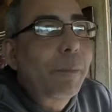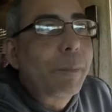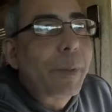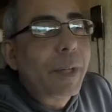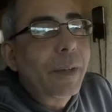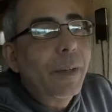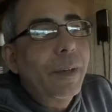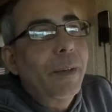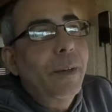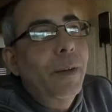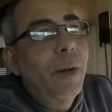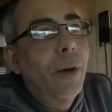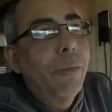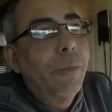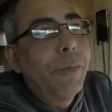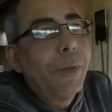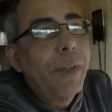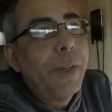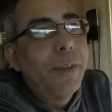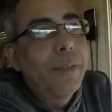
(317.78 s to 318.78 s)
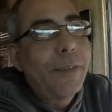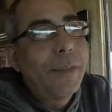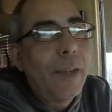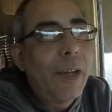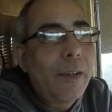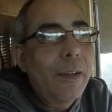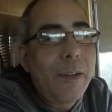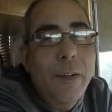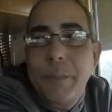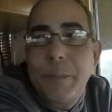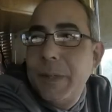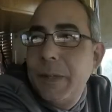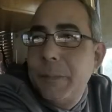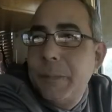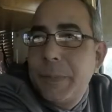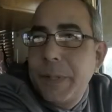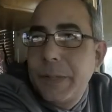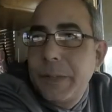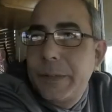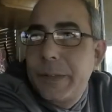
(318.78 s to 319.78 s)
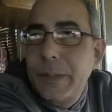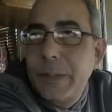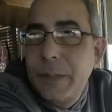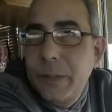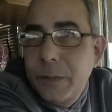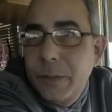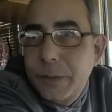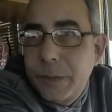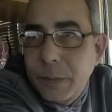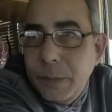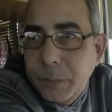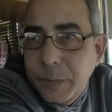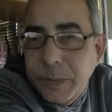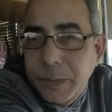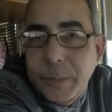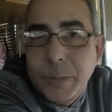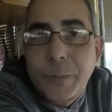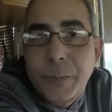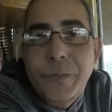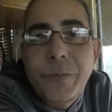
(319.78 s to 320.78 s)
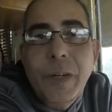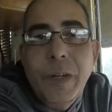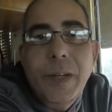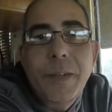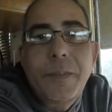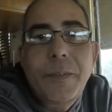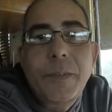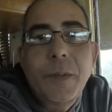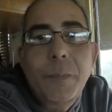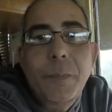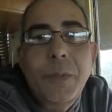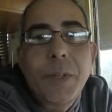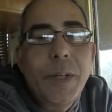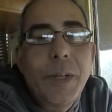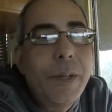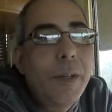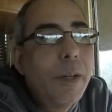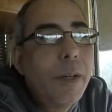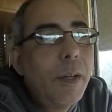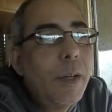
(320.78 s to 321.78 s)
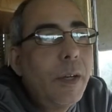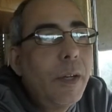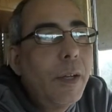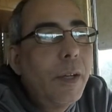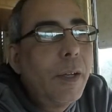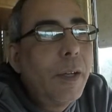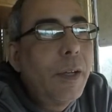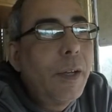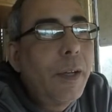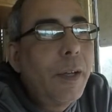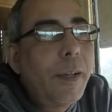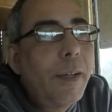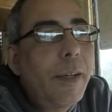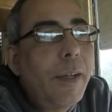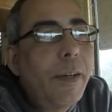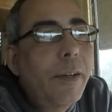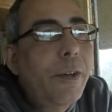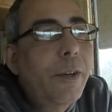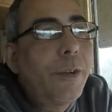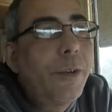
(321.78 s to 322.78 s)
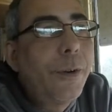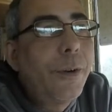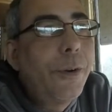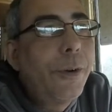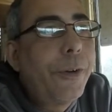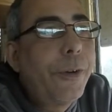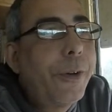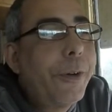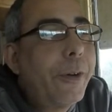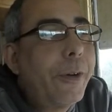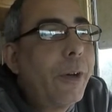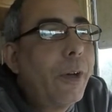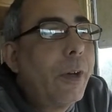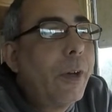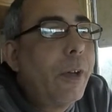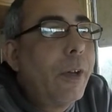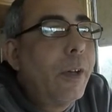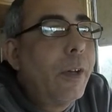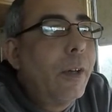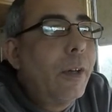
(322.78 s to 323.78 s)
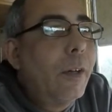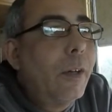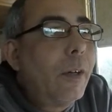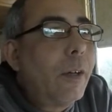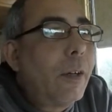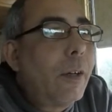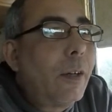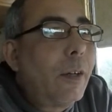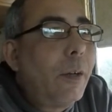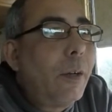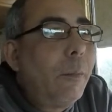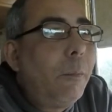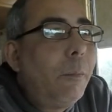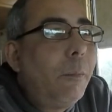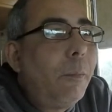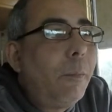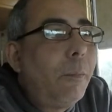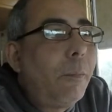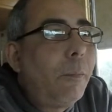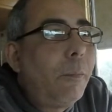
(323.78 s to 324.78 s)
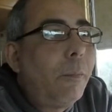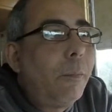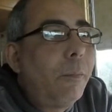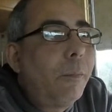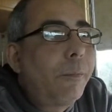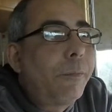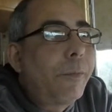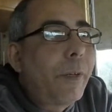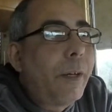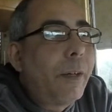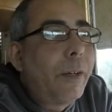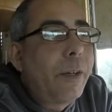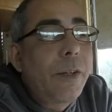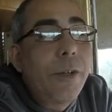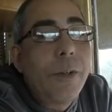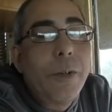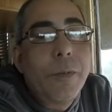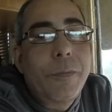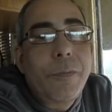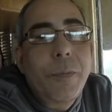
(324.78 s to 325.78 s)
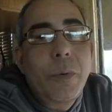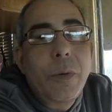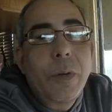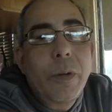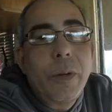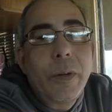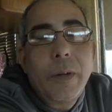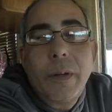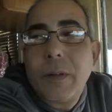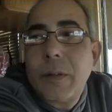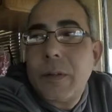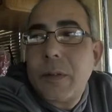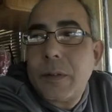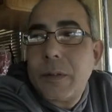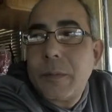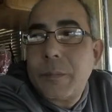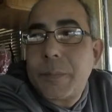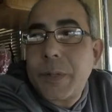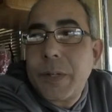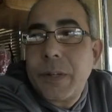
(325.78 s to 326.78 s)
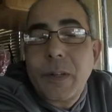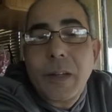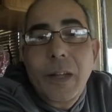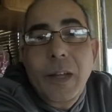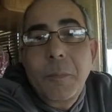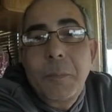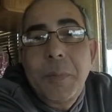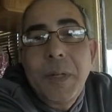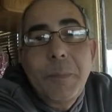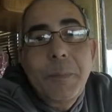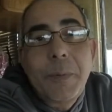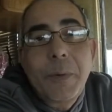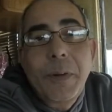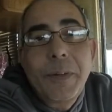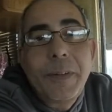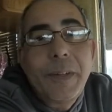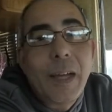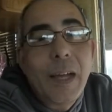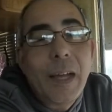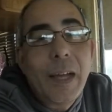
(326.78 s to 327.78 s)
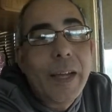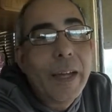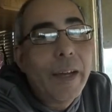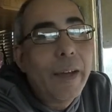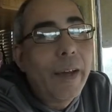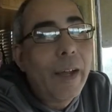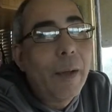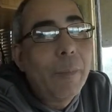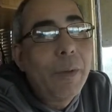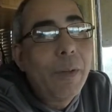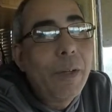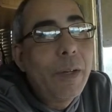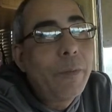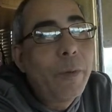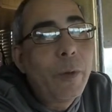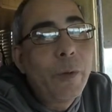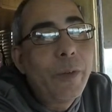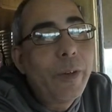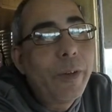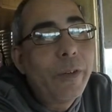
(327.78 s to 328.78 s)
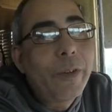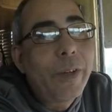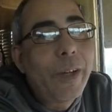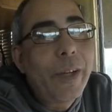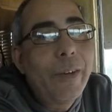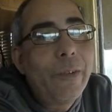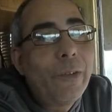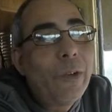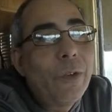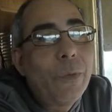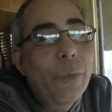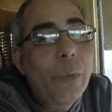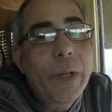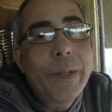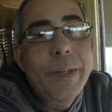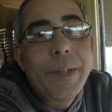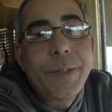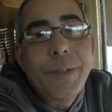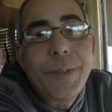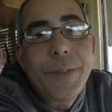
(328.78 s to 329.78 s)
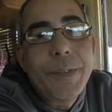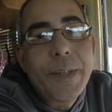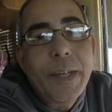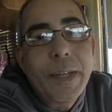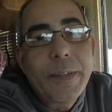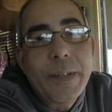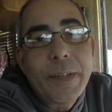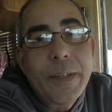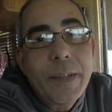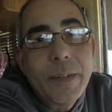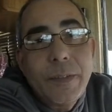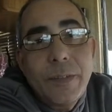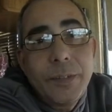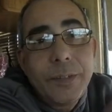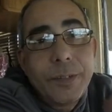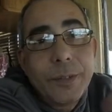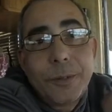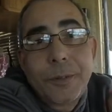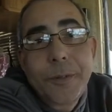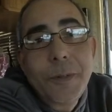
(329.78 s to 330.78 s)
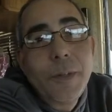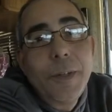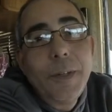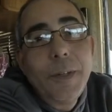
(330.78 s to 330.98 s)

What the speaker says: but hopefully it's not going to be a big deal. They'll be able to find something and get it cured. Find a cure for it. But a lot of people are dying, and I believe over in China, the reason why they're doing that, they need to